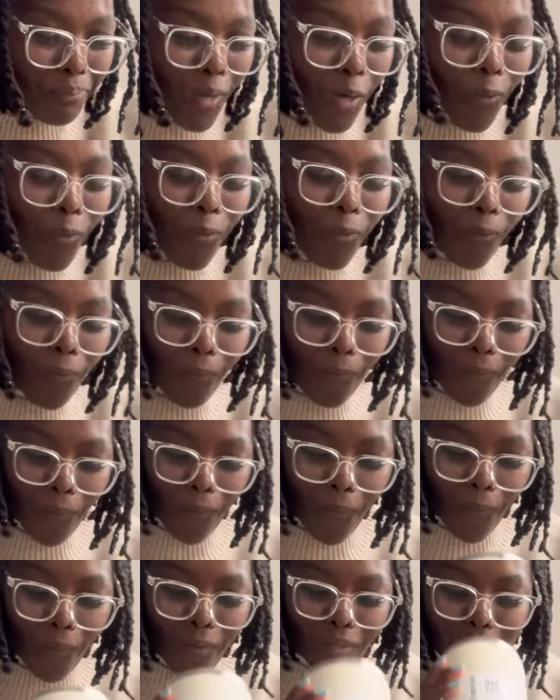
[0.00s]

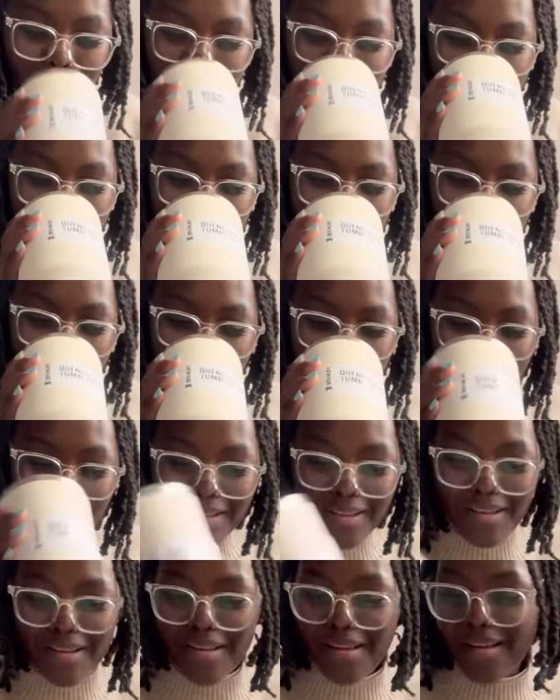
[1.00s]
Oh,
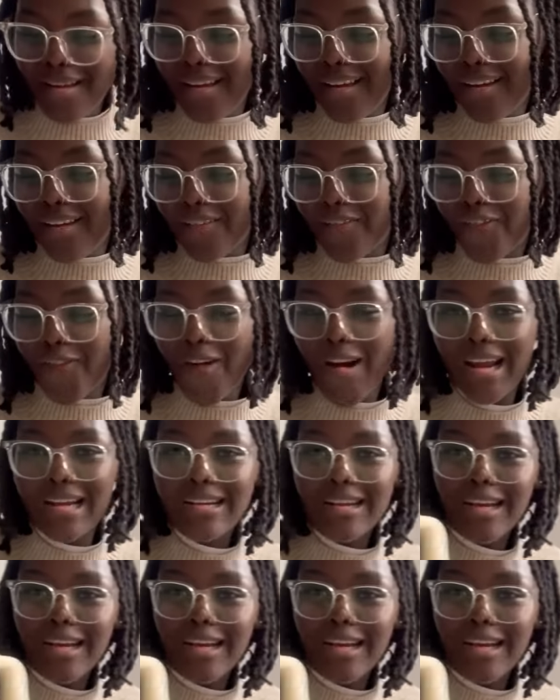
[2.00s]
friend,